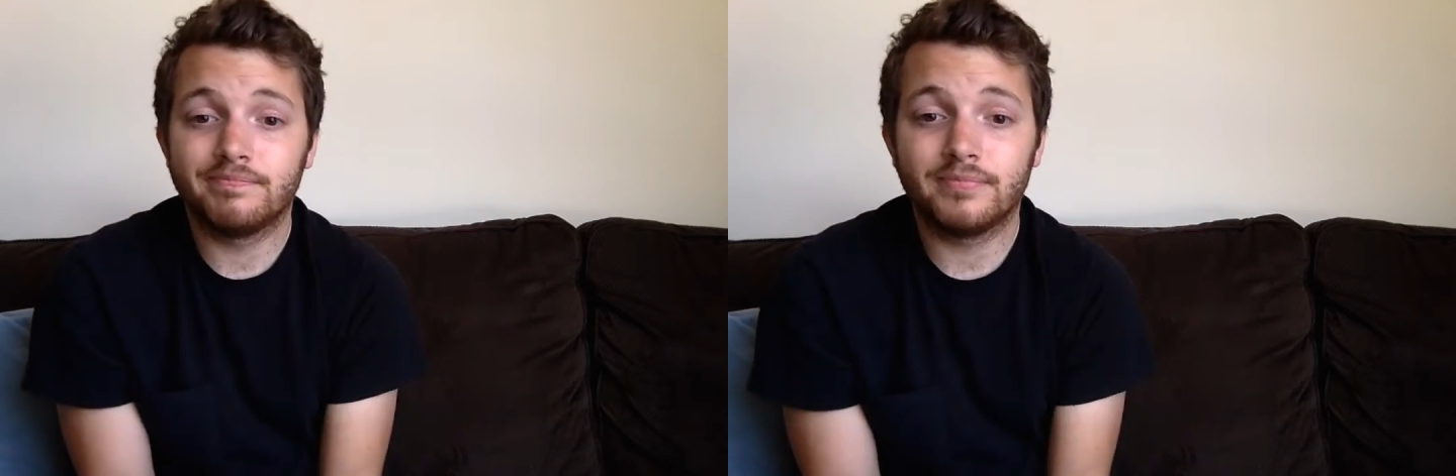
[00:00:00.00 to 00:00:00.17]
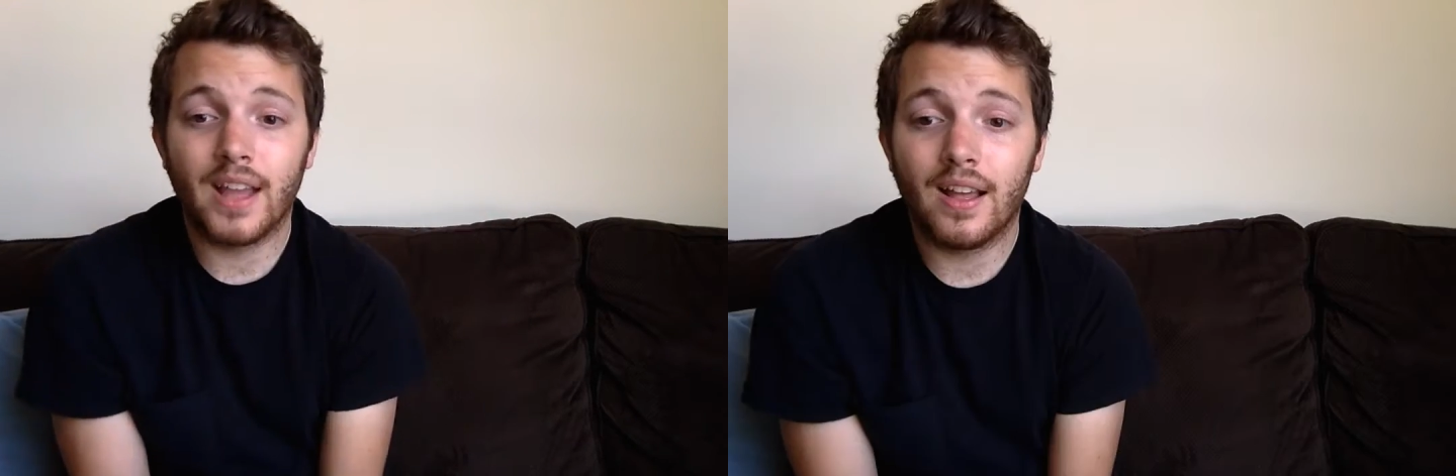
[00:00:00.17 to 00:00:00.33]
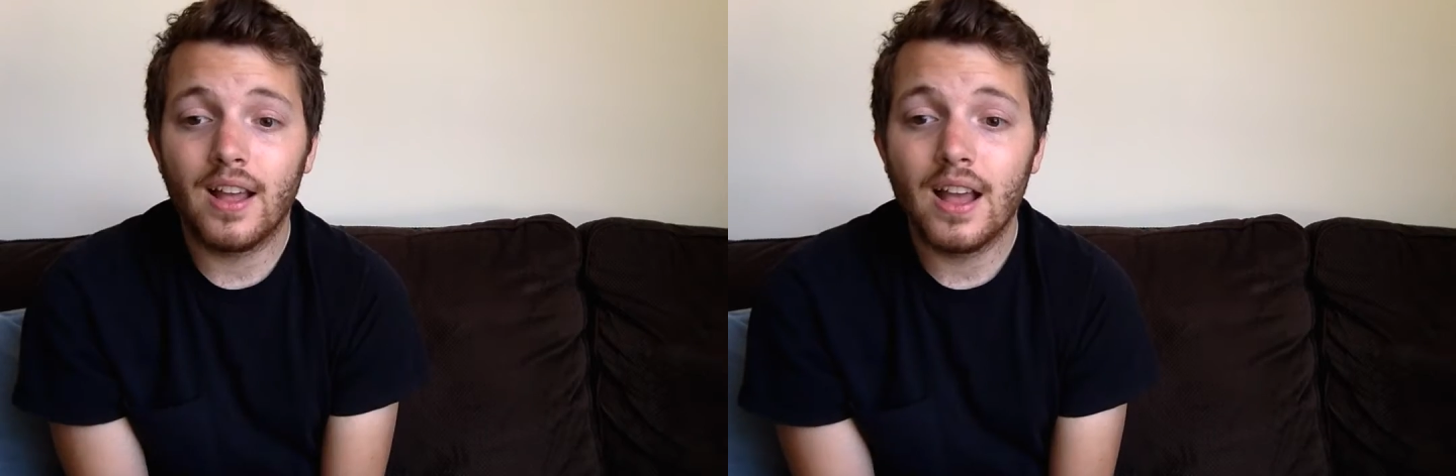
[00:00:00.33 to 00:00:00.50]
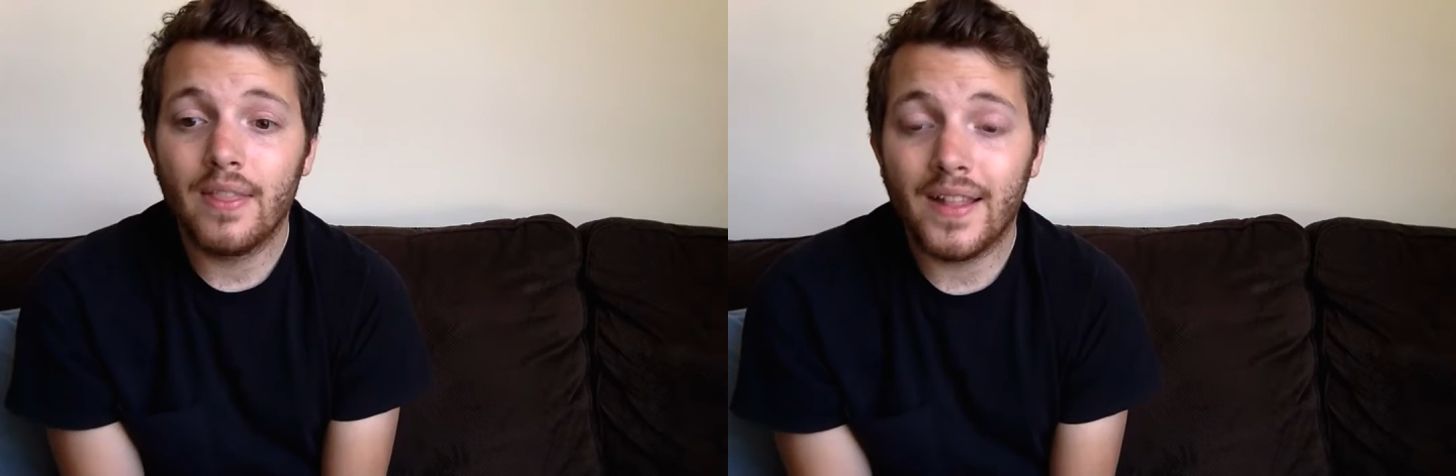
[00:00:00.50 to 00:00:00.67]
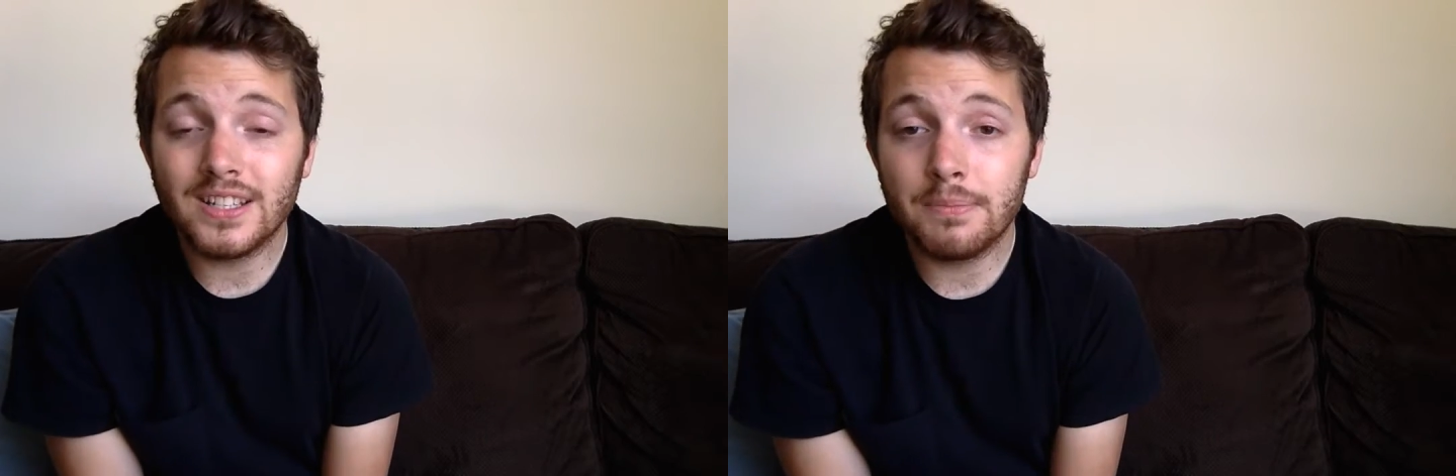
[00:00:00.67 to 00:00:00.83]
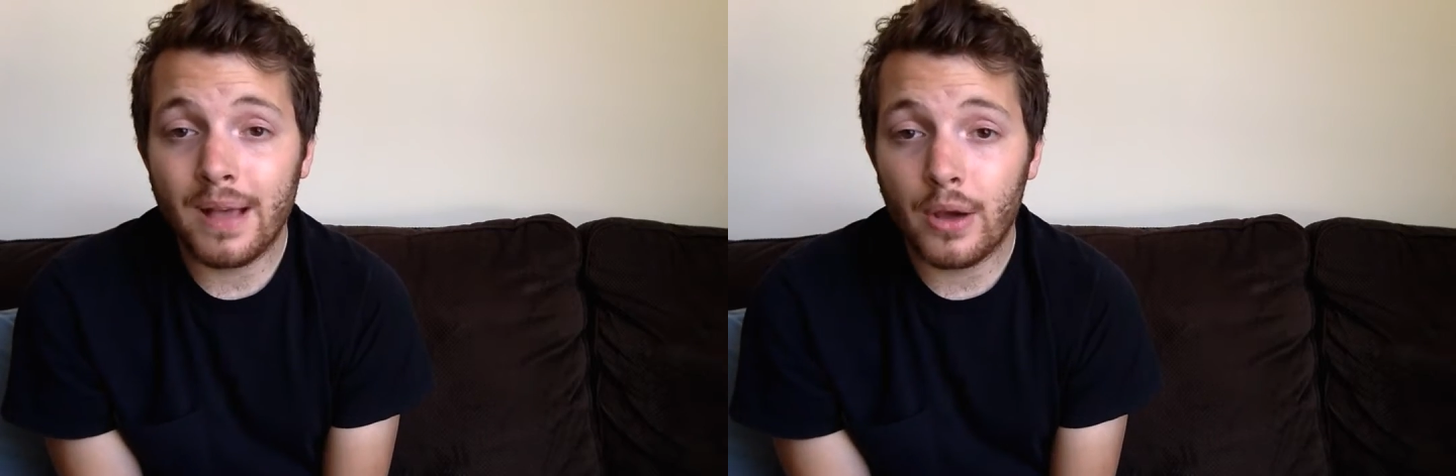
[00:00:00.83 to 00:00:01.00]
Yeah,
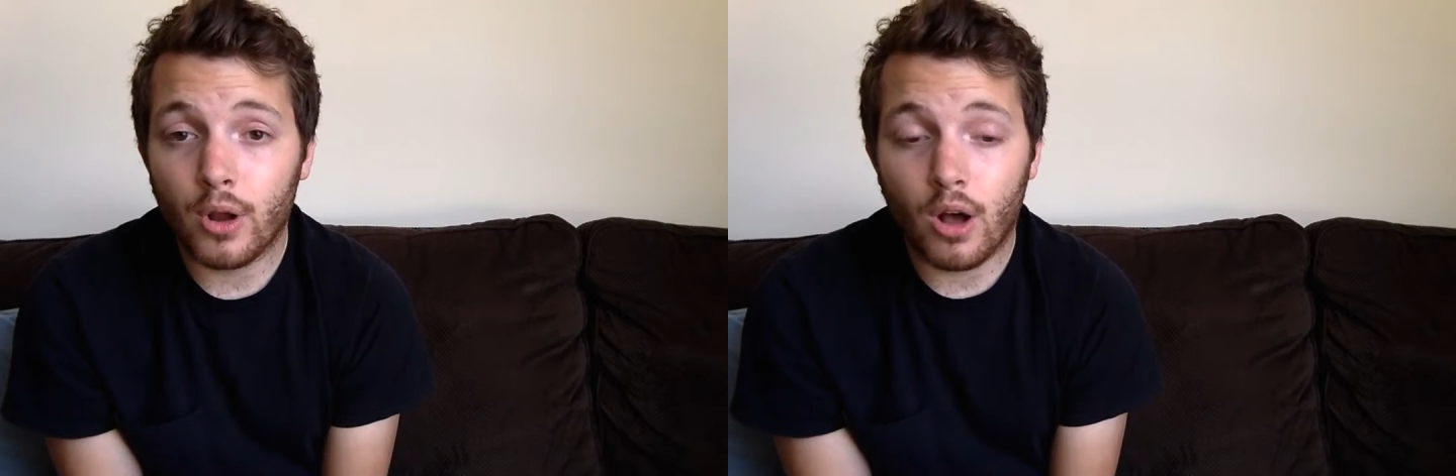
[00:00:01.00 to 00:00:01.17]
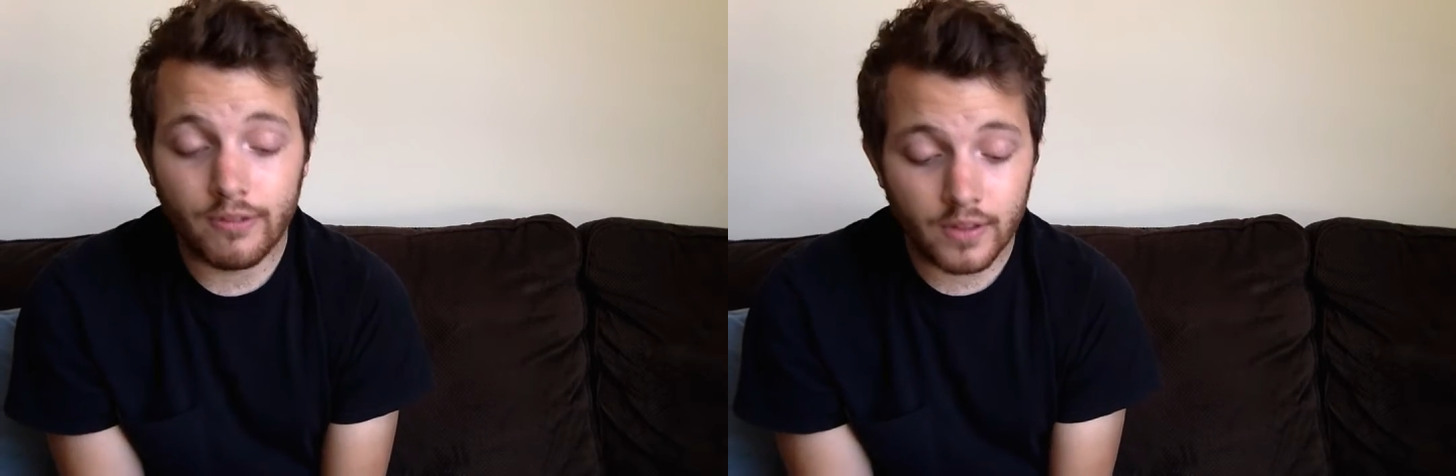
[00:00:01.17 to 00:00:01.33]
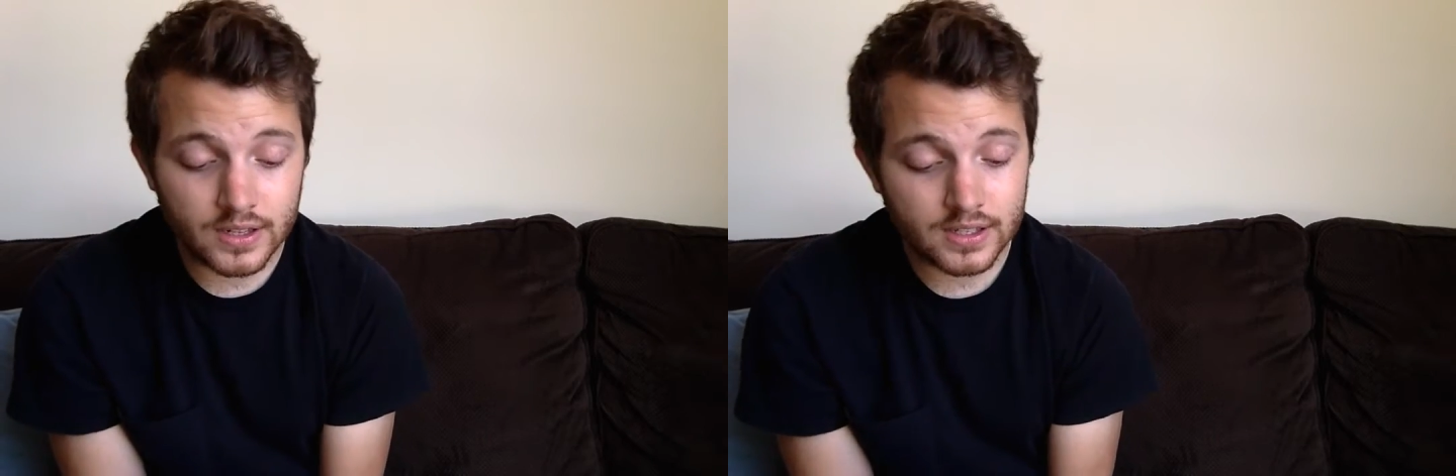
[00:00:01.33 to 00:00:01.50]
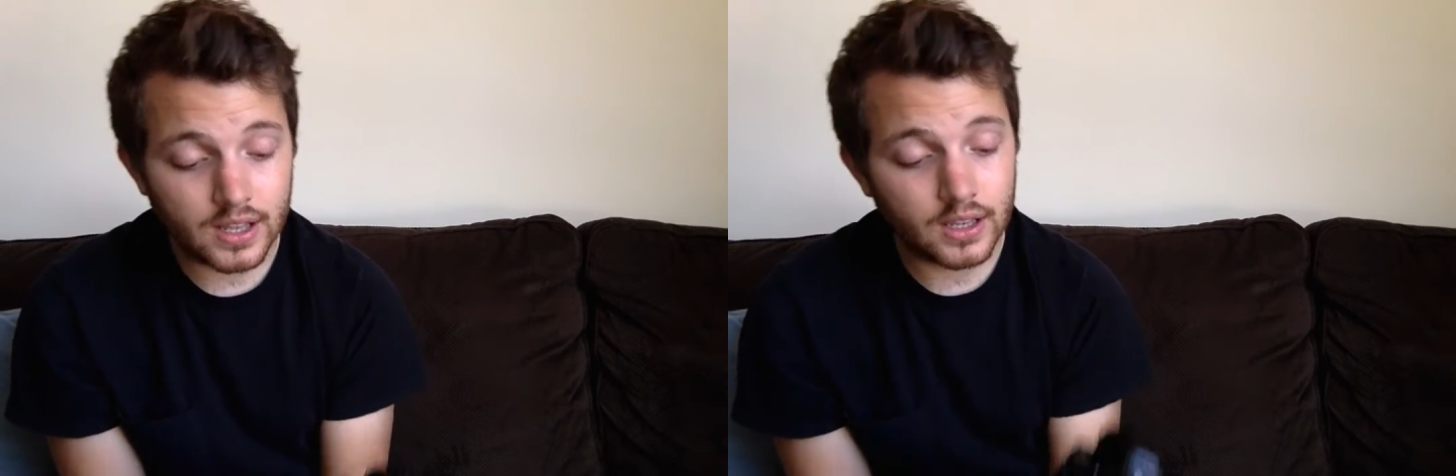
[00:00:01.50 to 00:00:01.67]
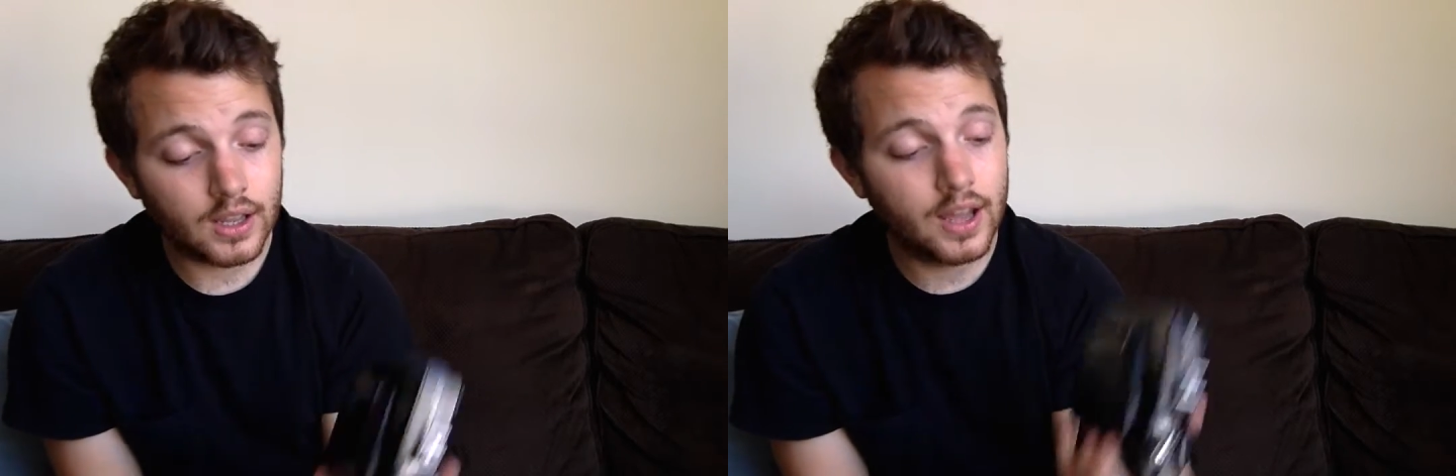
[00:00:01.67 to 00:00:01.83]
that's about all for this thing.